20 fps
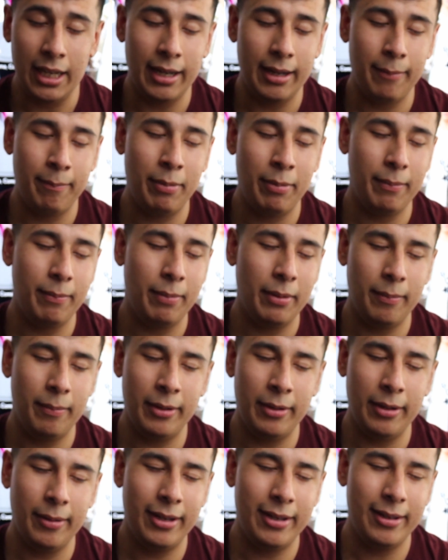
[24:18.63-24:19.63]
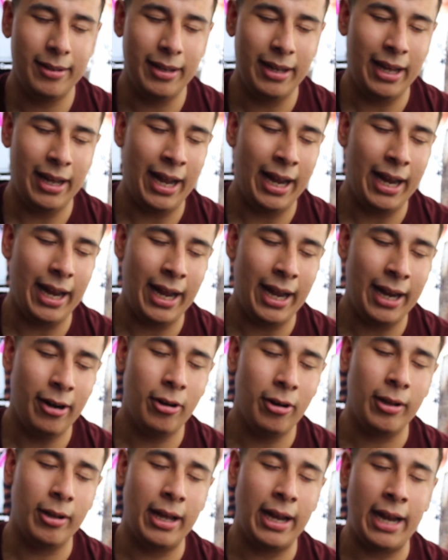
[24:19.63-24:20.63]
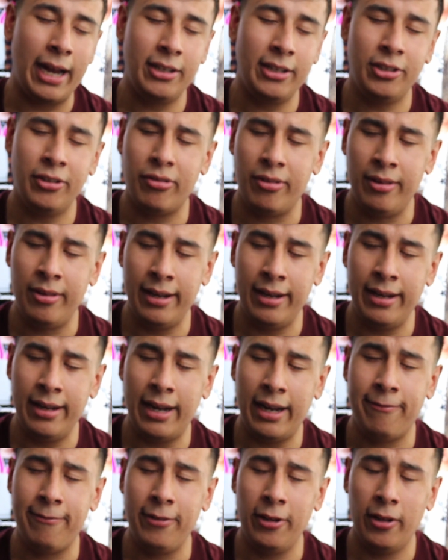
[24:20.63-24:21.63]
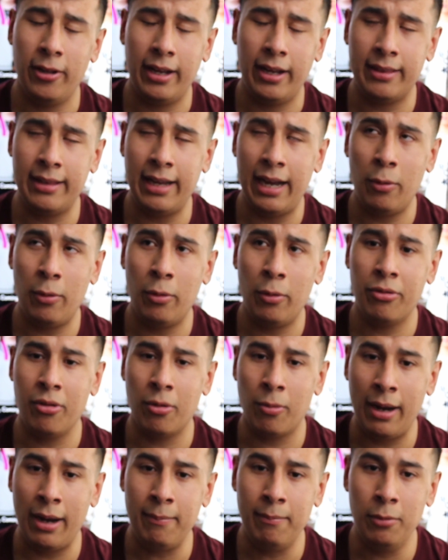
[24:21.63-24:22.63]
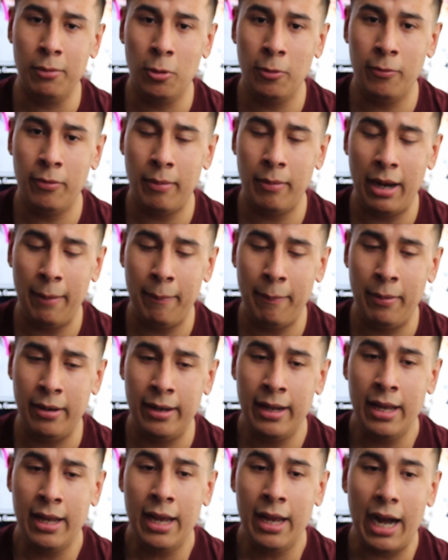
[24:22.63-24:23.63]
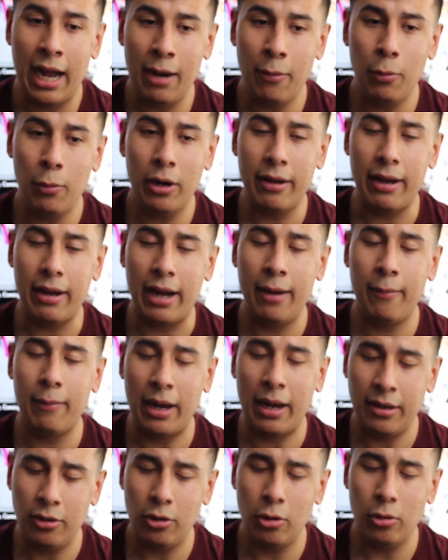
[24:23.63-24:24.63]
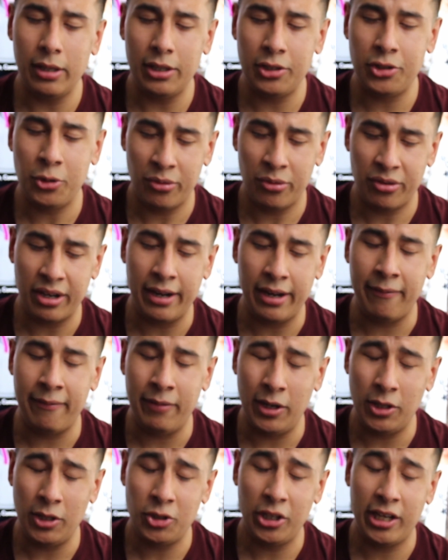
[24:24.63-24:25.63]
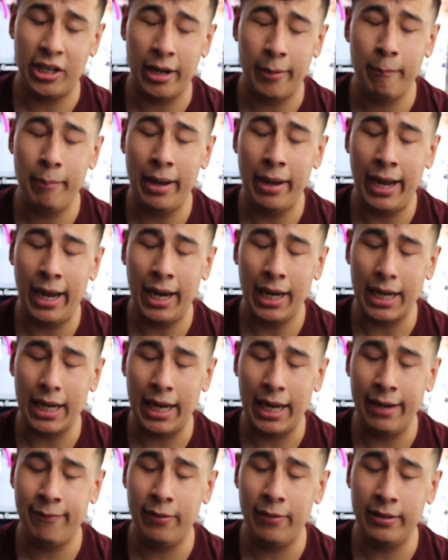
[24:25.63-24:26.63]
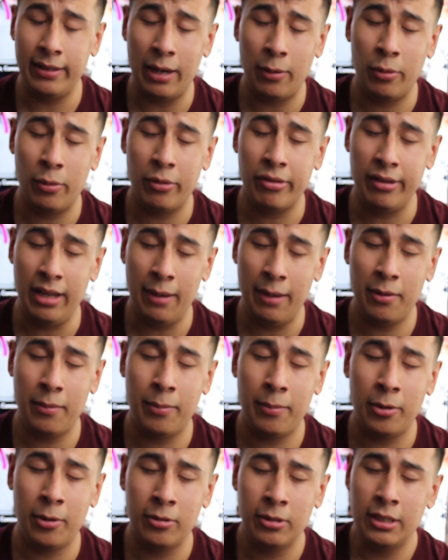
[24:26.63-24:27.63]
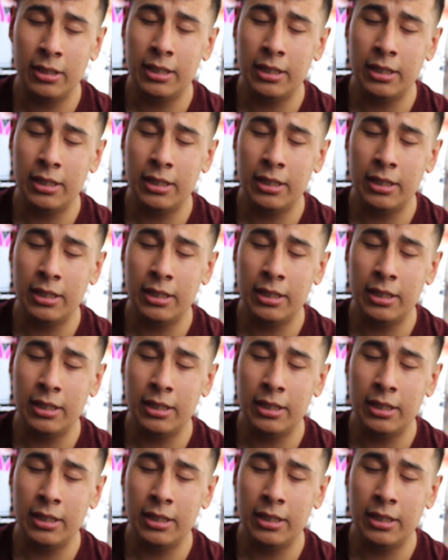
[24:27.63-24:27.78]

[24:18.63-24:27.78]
But I don't know, like, I just did not feel like that was the right move, in my opinion. I knew that she was going to eventually come back. That was inevitable.